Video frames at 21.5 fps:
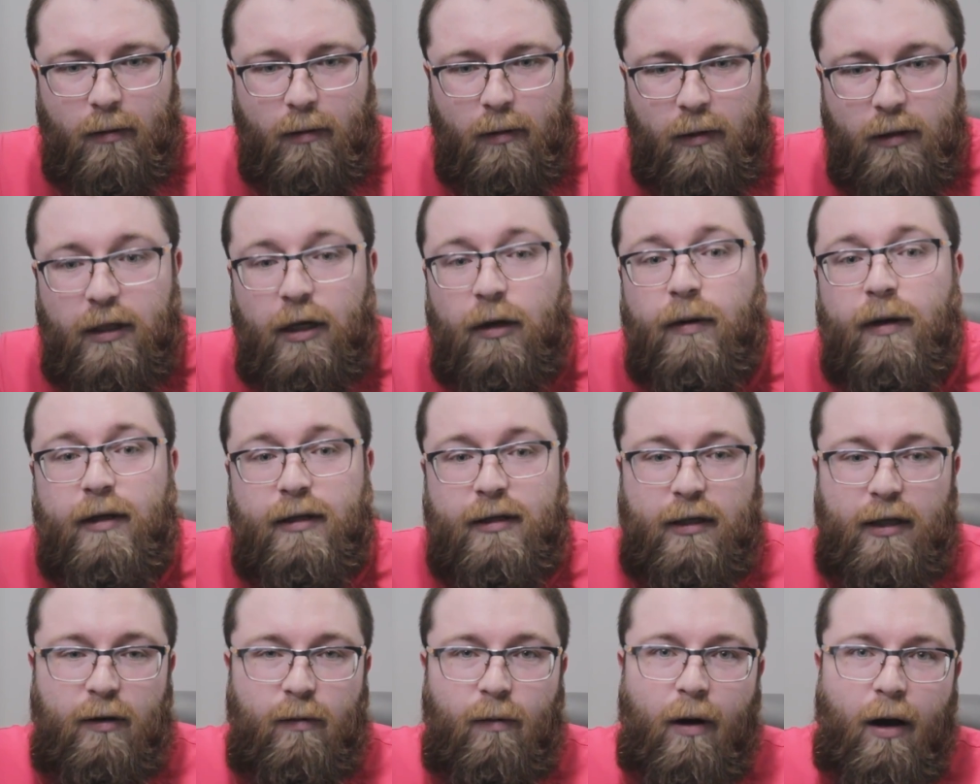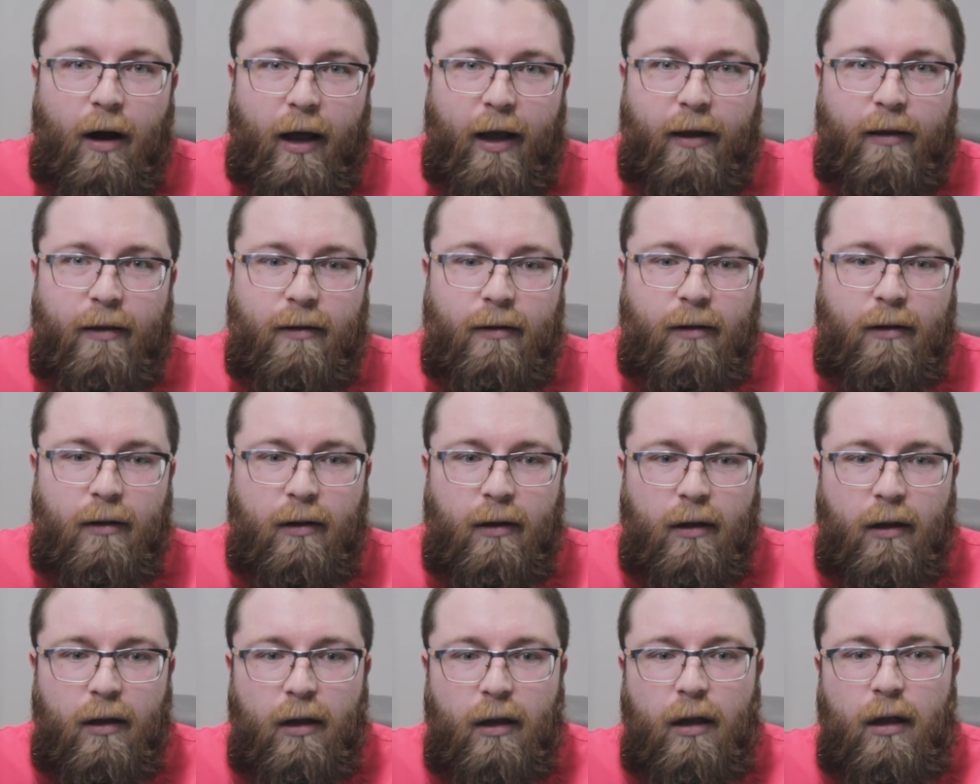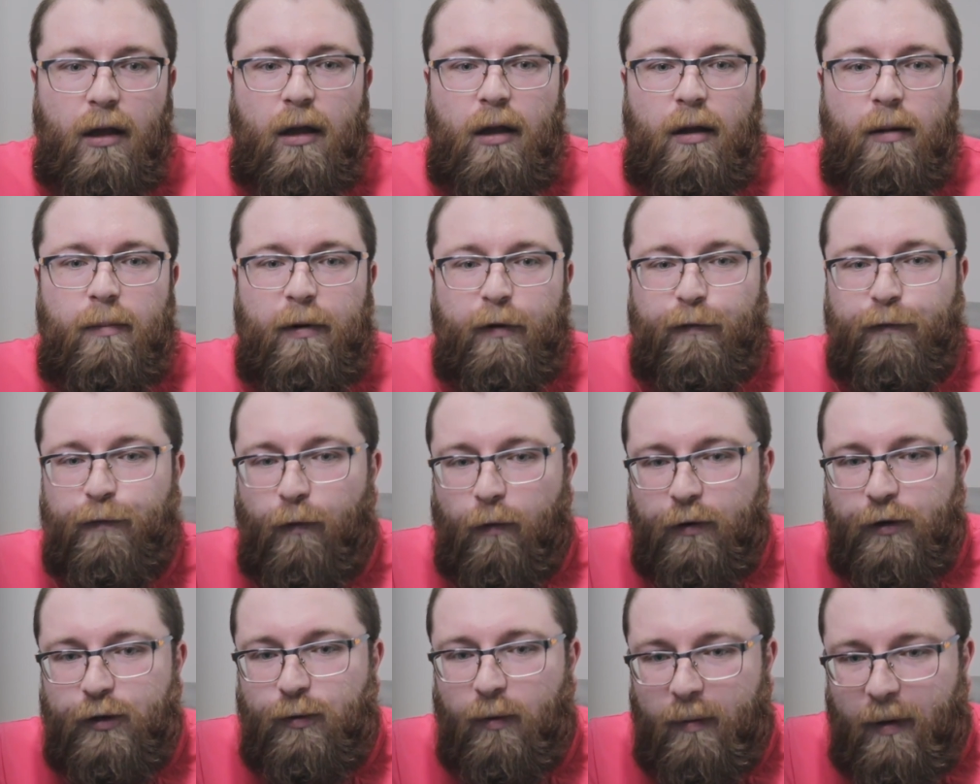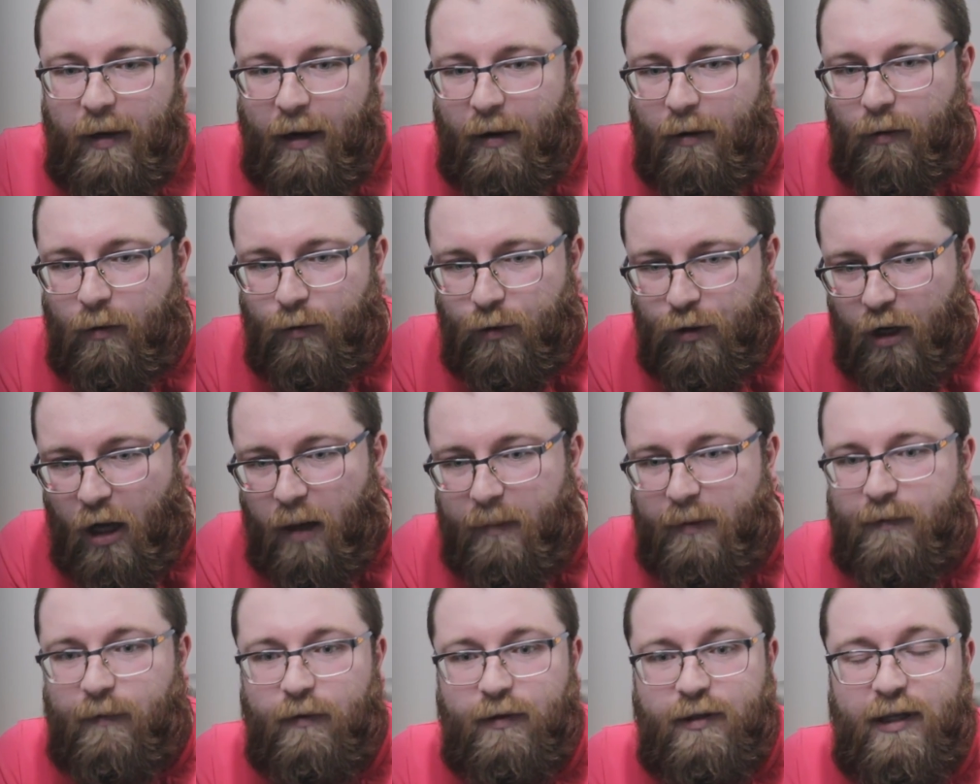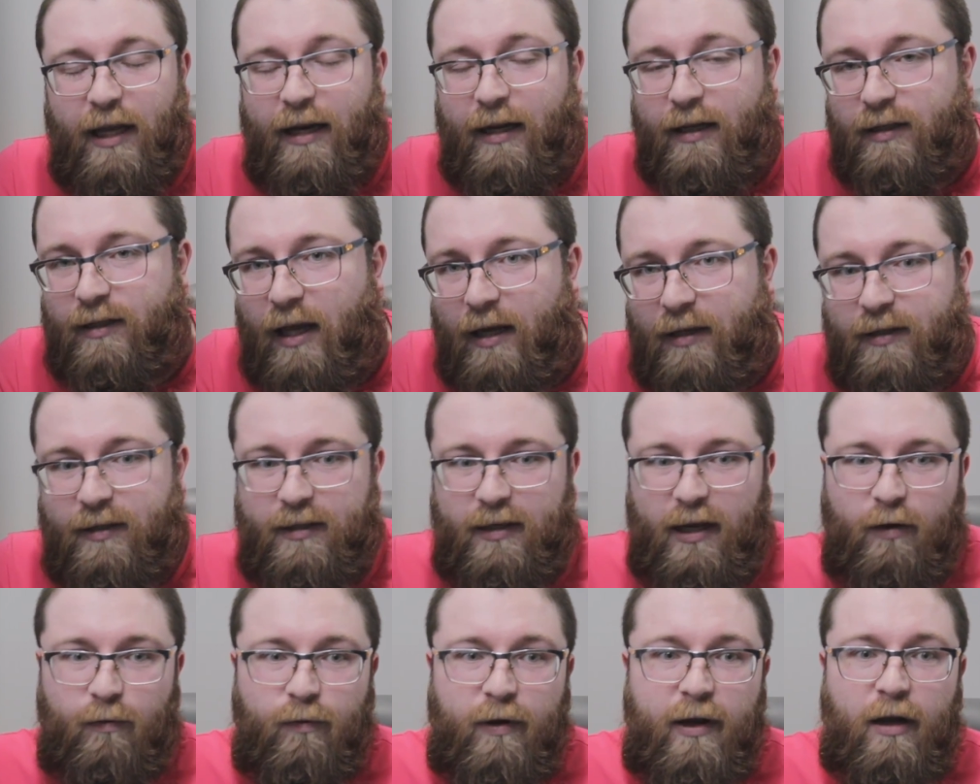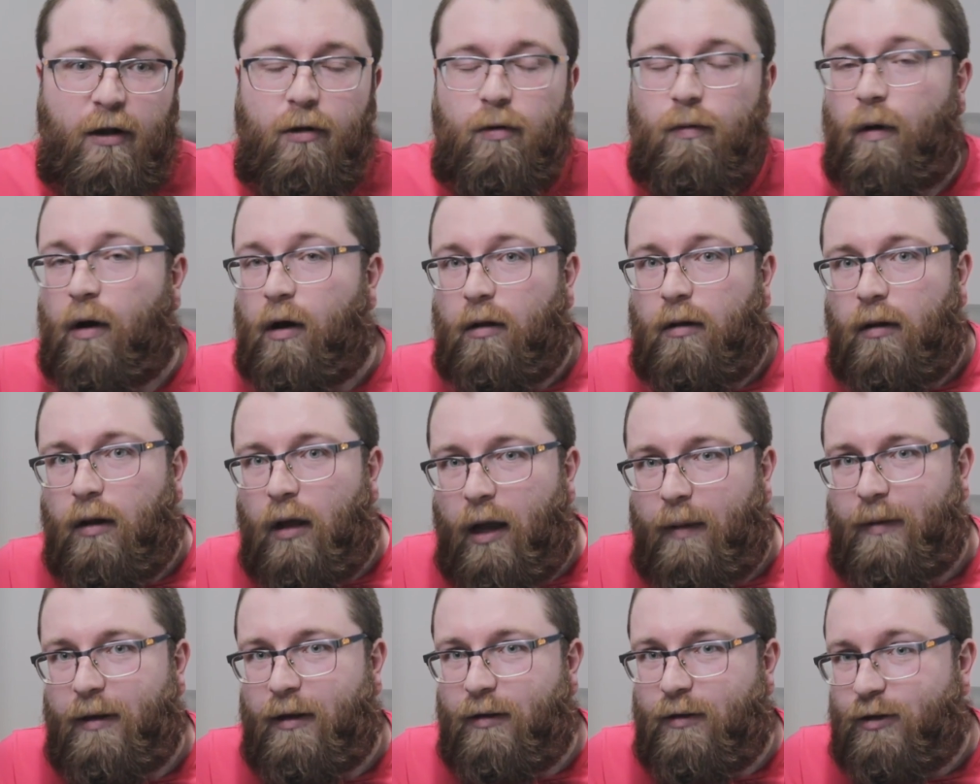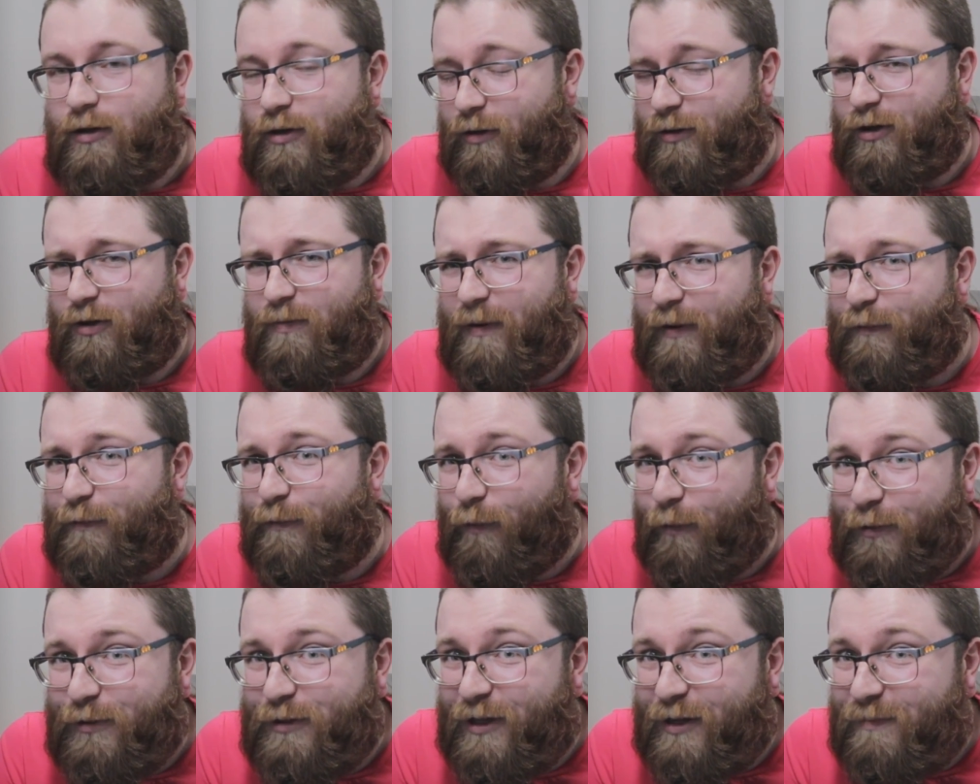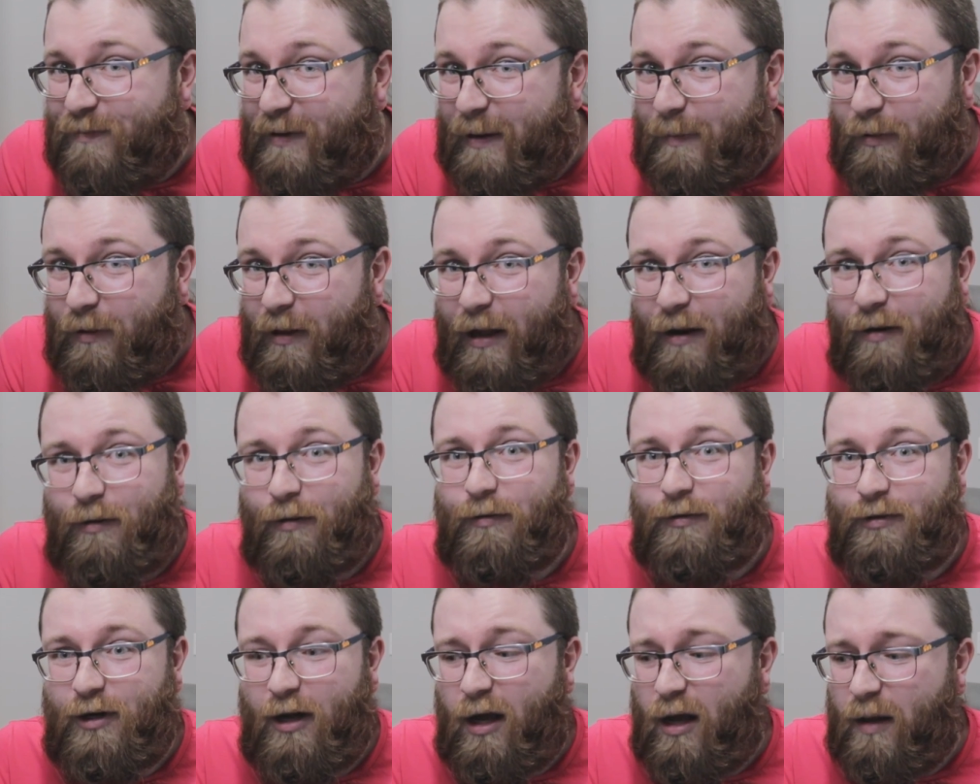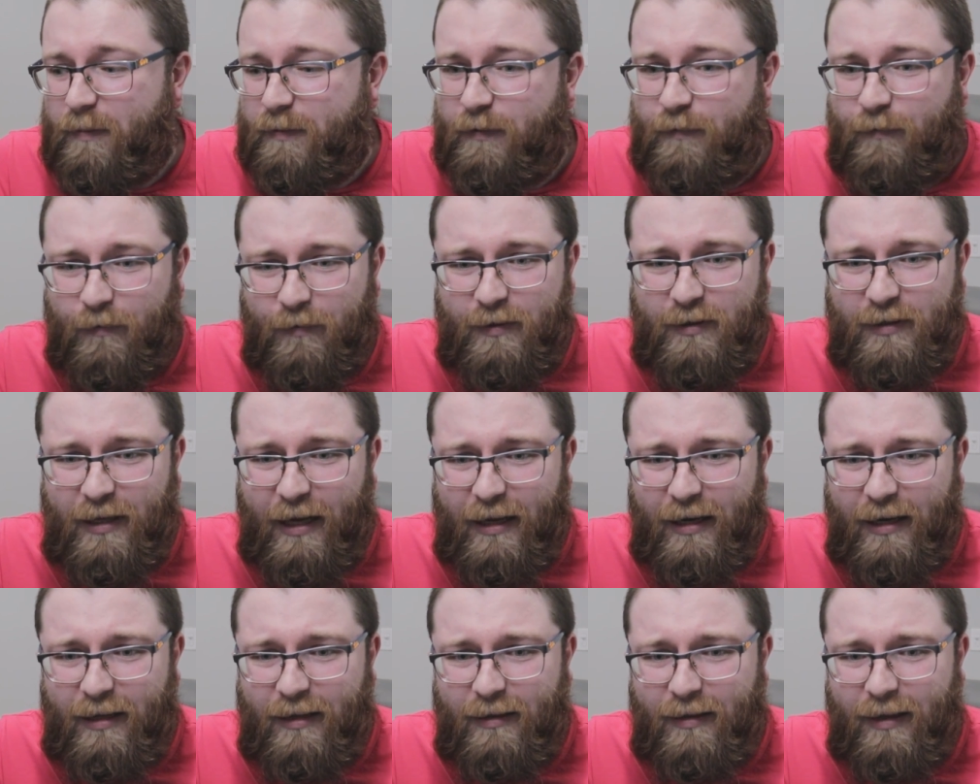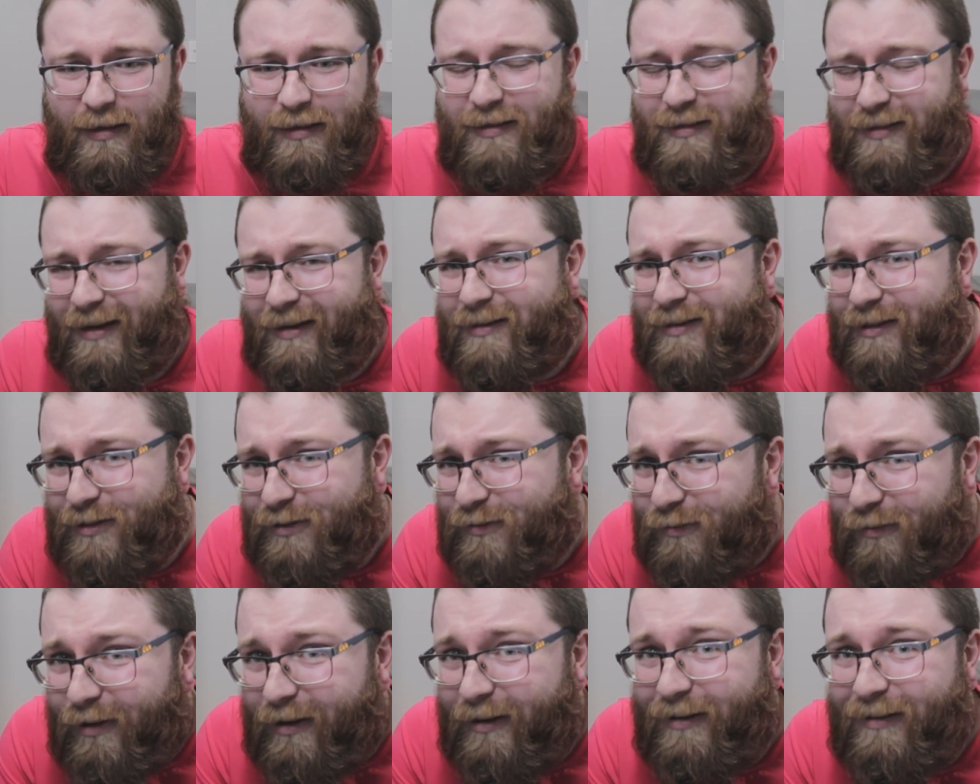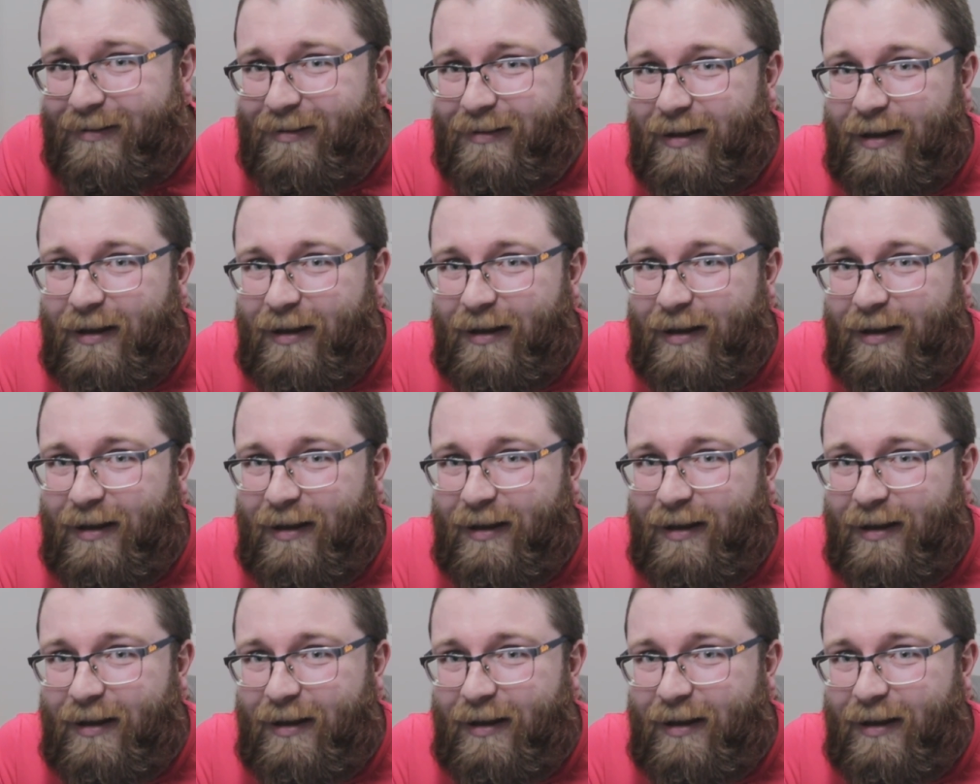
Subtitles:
Seriously, why? But force women out of their jobs for stating sex is not real? Well, I mean, should you be forcing people out of their jobs for stating that sex is real?